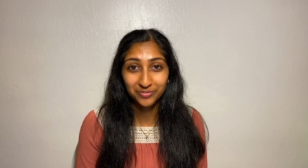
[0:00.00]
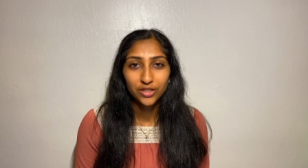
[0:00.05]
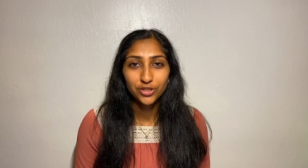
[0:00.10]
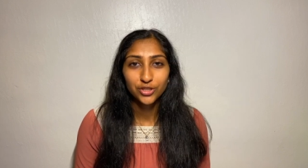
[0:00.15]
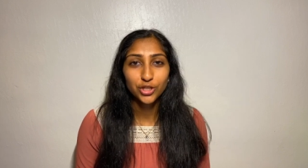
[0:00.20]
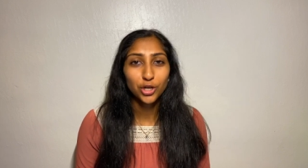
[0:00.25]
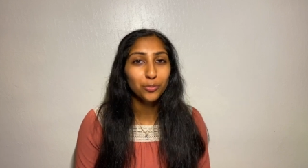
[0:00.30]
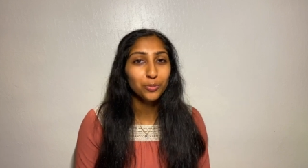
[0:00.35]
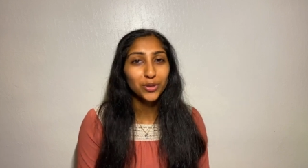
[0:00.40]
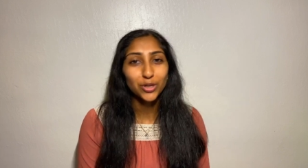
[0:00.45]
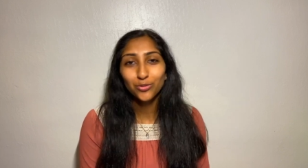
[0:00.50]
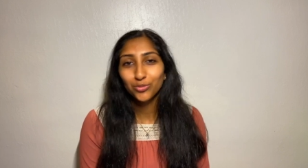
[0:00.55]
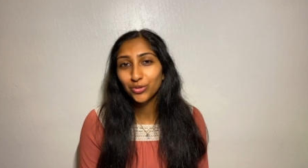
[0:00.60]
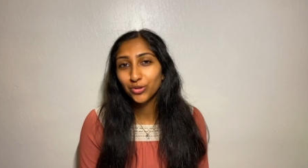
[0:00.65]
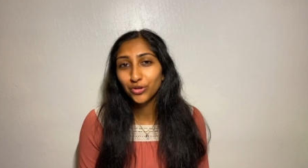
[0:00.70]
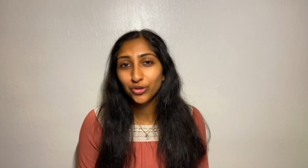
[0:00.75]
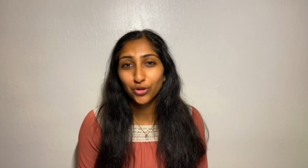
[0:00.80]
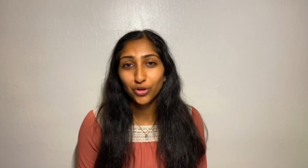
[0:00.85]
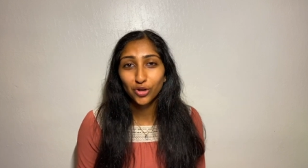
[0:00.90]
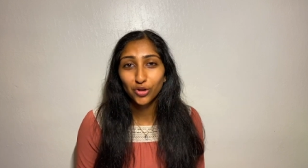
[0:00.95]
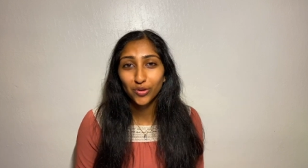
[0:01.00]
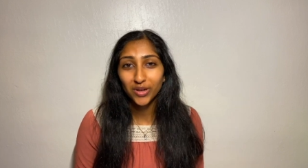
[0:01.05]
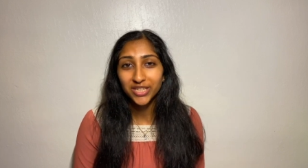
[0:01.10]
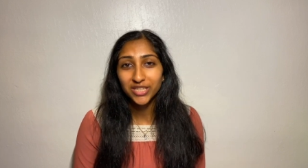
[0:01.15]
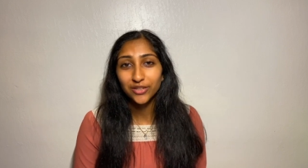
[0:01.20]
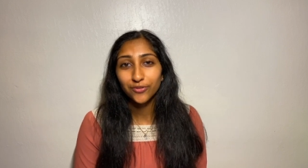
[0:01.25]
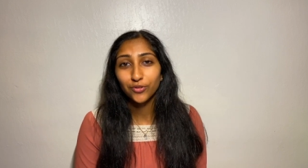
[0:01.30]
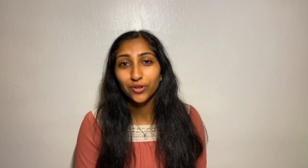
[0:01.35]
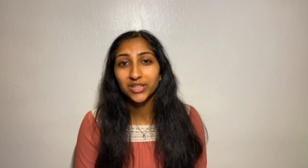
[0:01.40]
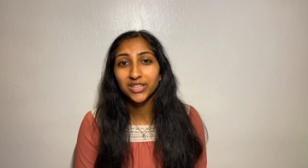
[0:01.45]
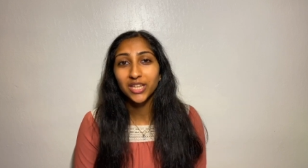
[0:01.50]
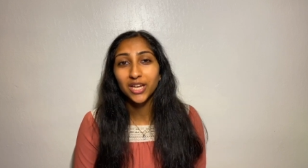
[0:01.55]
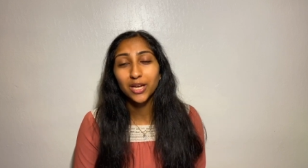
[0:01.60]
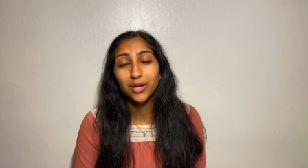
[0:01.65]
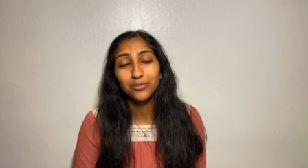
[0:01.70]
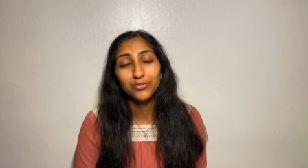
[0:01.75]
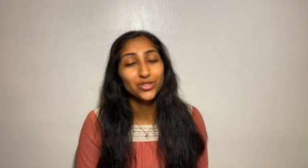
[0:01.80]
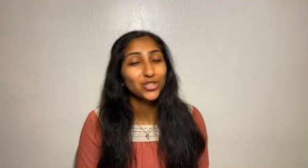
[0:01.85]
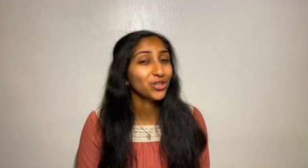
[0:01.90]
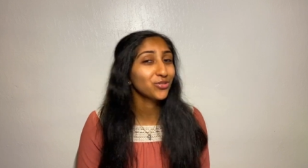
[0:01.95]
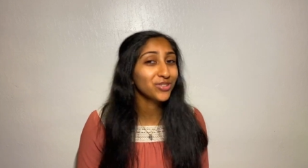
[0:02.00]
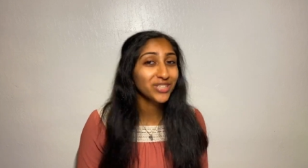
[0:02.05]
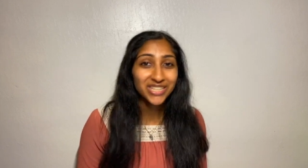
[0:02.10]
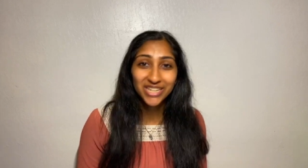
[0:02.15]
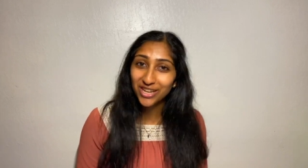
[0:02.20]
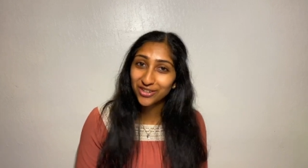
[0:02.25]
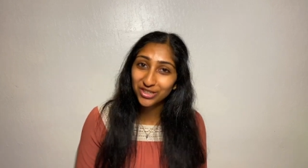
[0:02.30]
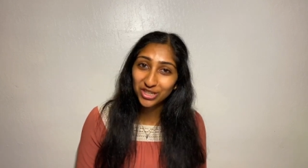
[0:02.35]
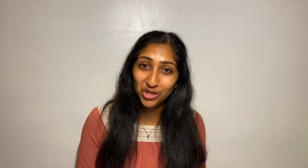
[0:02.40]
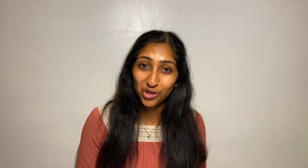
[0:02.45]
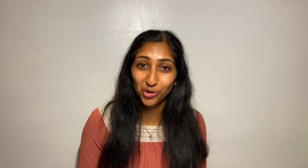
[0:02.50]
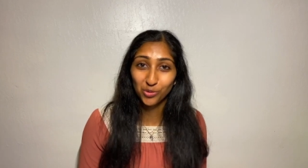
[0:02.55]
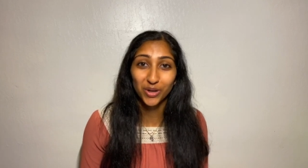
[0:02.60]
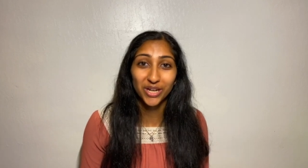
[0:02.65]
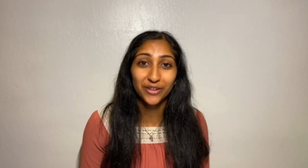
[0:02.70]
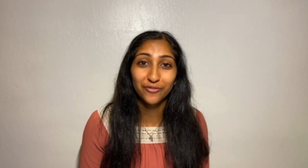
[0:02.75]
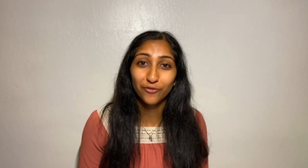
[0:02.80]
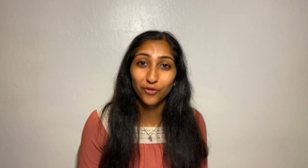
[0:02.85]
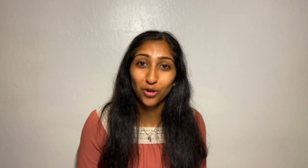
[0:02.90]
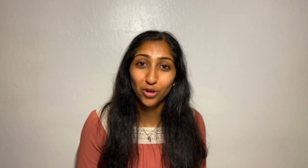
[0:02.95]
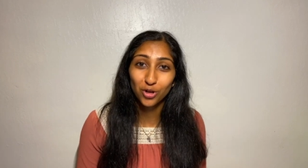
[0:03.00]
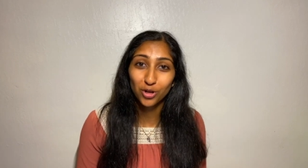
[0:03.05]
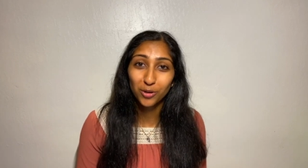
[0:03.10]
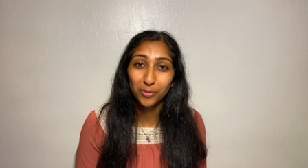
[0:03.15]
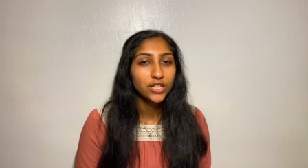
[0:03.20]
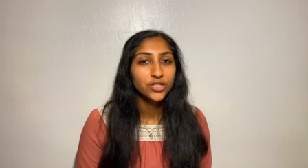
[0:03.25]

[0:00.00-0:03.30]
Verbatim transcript: Don't be rude or aggressive with them. Don't sound ungrateful.